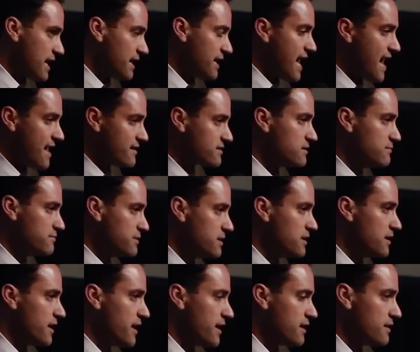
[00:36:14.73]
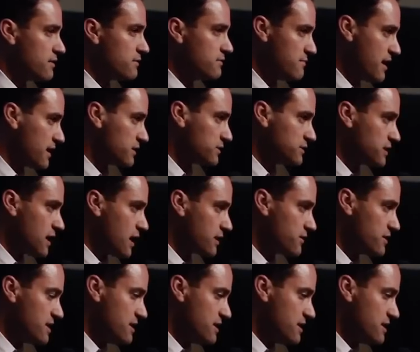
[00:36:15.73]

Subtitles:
it has to be a medical doctor.